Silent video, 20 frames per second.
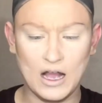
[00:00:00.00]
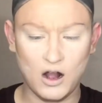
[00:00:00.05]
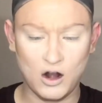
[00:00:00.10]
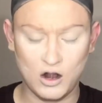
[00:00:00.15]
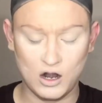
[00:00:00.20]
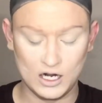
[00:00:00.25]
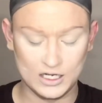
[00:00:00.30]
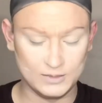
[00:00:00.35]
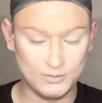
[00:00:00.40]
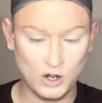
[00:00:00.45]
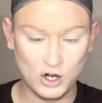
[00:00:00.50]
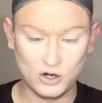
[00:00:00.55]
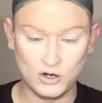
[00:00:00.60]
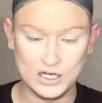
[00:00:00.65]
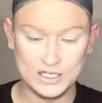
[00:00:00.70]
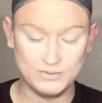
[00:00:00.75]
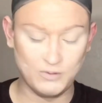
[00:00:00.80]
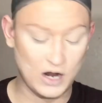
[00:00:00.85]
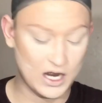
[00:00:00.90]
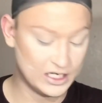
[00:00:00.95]
Or a small
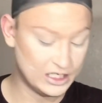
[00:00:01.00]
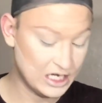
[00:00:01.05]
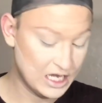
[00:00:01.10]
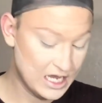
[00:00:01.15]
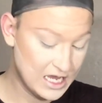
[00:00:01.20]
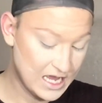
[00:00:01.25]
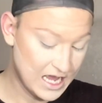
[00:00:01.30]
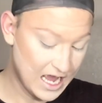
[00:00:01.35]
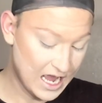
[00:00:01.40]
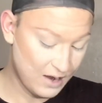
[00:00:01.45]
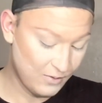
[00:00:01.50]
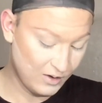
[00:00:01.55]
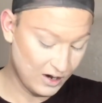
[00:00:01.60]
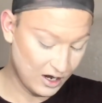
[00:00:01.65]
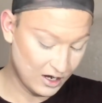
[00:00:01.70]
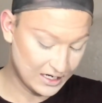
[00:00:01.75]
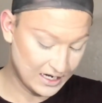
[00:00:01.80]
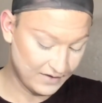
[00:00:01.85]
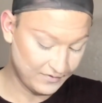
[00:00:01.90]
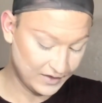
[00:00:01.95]
crease brush. And we
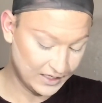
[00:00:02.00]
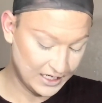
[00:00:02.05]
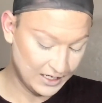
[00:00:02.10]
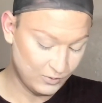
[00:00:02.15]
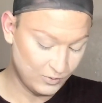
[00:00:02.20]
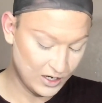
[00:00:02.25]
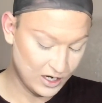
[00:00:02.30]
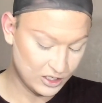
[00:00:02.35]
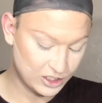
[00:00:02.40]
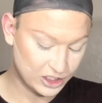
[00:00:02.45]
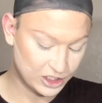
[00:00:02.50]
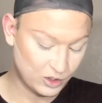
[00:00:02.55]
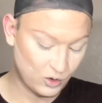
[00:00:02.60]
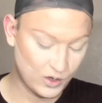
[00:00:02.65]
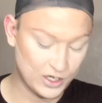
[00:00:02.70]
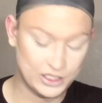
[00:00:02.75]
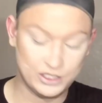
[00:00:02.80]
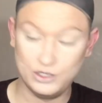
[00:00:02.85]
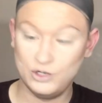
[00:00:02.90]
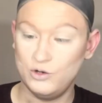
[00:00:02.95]
are just
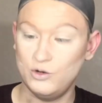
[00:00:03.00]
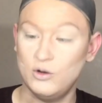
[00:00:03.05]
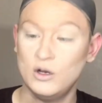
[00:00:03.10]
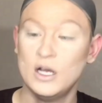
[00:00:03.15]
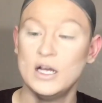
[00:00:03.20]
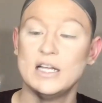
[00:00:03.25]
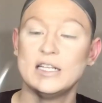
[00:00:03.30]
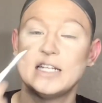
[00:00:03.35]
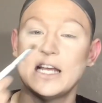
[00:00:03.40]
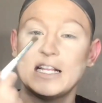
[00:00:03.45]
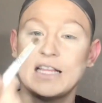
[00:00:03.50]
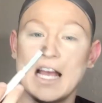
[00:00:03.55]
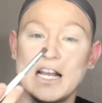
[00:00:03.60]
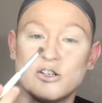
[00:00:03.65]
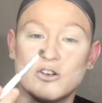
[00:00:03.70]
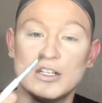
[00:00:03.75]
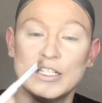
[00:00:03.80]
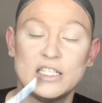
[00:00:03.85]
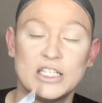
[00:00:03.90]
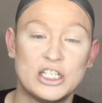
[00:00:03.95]
going to take
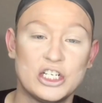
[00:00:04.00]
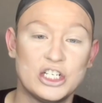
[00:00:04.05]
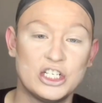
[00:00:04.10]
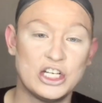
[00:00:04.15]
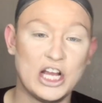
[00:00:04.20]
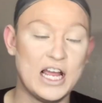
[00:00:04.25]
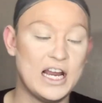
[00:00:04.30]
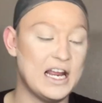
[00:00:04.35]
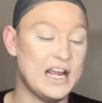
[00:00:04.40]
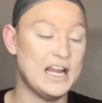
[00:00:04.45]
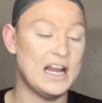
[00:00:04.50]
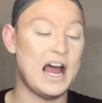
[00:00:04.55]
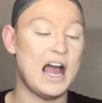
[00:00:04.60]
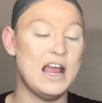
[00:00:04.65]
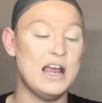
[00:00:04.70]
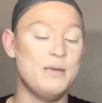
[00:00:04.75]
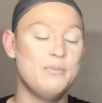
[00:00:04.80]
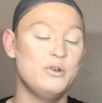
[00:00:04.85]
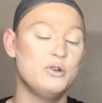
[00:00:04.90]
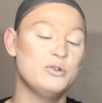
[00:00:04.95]
that transition shade. And
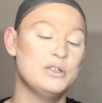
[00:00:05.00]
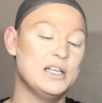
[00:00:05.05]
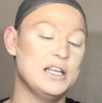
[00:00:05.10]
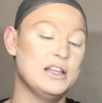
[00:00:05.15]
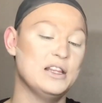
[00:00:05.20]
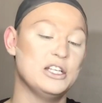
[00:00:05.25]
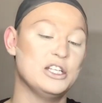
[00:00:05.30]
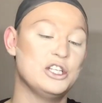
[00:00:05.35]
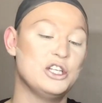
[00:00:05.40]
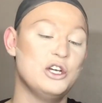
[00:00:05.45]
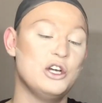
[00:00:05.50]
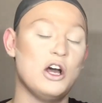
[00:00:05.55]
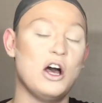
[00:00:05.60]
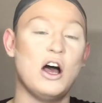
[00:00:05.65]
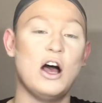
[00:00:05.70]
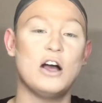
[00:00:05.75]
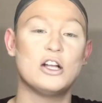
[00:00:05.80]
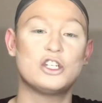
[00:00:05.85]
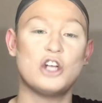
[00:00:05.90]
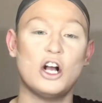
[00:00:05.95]
I am using
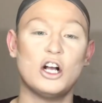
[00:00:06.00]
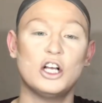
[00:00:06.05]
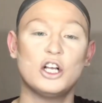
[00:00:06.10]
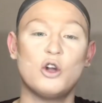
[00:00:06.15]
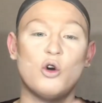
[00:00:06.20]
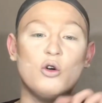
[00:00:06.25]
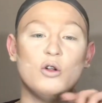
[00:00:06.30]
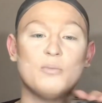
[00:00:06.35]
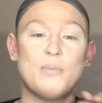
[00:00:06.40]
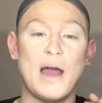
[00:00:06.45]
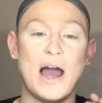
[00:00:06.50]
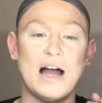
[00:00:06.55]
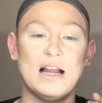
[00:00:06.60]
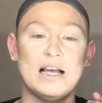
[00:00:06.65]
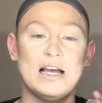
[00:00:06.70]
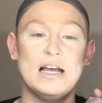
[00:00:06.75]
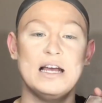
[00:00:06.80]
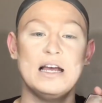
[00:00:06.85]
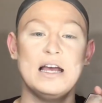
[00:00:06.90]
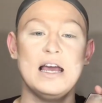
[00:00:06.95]
the Chocolate Gold
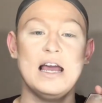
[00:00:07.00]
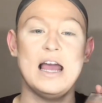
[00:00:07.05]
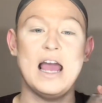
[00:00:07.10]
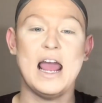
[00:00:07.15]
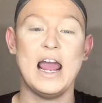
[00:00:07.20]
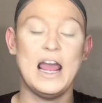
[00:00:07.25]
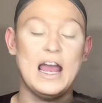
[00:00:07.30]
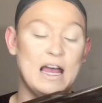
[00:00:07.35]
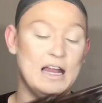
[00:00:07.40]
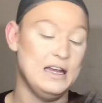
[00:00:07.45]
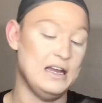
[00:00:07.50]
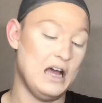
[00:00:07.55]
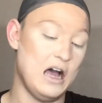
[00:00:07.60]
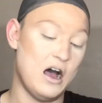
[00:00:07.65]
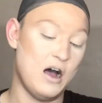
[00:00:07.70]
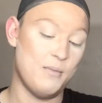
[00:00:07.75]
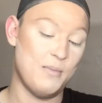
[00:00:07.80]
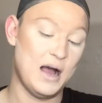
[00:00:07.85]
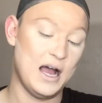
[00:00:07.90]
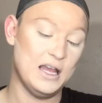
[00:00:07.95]
palette. And
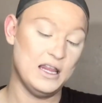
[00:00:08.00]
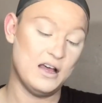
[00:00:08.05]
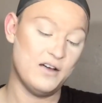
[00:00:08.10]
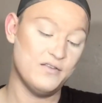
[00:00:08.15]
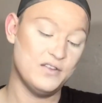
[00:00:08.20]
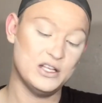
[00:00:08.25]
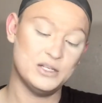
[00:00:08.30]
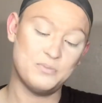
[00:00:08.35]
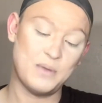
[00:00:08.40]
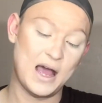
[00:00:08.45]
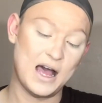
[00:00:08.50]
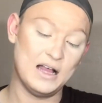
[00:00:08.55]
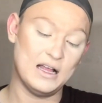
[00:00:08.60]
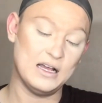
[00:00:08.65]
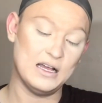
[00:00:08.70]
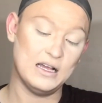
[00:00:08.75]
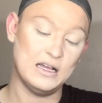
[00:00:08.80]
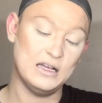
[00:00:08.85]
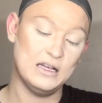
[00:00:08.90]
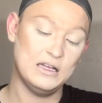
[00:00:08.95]
I love this
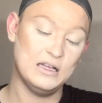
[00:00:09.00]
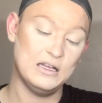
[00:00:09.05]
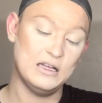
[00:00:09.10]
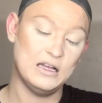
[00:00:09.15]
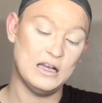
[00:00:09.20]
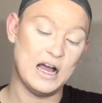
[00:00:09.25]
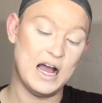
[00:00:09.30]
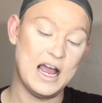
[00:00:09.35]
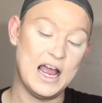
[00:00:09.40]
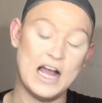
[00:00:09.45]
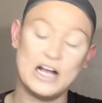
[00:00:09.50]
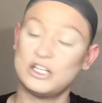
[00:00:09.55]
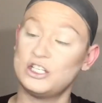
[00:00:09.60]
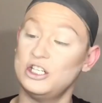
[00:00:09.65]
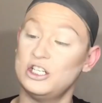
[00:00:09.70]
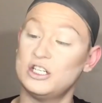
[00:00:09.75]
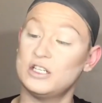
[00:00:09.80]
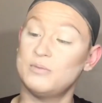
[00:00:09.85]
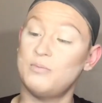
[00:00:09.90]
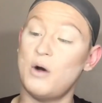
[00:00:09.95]
palette. I
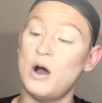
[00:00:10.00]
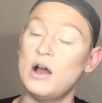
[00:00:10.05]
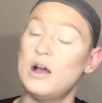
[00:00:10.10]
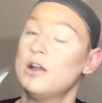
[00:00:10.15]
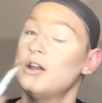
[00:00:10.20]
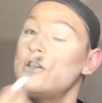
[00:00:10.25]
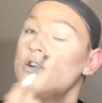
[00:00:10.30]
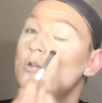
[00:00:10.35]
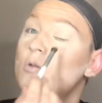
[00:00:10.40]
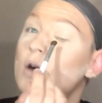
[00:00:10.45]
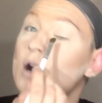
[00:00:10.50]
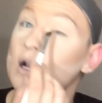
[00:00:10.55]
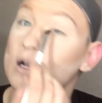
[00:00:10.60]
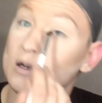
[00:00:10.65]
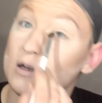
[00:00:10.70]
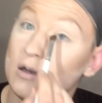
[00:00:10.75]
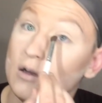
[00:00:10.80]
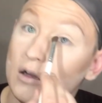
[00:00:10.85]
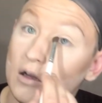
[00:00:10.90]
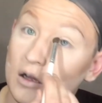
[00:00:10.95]
actually just bought a new
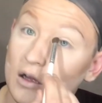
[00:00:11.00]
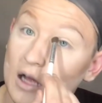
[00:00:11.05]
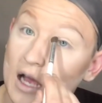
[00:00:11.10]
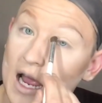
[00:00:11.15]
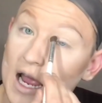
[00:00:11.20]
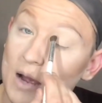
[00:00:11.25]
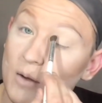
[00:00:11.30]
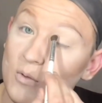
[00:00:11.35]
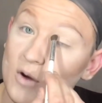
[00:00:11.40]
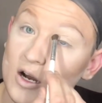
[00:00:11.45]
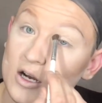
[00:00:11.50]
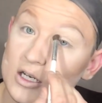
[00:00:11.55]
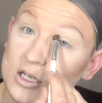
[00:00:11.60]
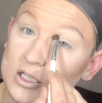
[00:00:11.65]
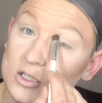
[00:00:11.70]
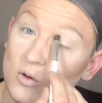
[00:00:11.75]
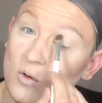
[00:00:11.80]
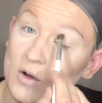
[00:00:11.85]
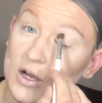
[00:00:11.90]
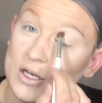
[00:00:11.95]
one, and we are
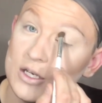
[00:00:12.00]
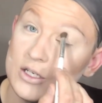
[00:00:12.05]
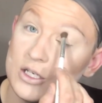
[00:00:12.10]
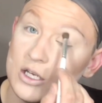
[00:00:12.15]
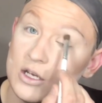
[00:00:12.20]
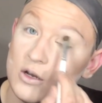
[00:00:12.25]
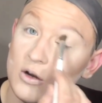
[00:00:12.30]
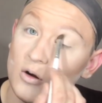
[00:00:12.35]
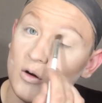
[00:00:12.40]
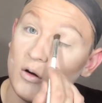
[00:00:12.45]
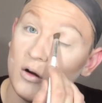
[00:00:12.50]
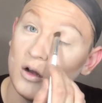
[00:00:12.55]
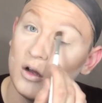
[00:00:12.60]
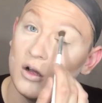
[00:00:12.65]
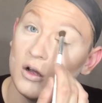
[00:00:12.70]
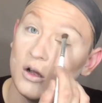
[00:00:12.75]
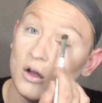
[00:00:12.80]
just going to,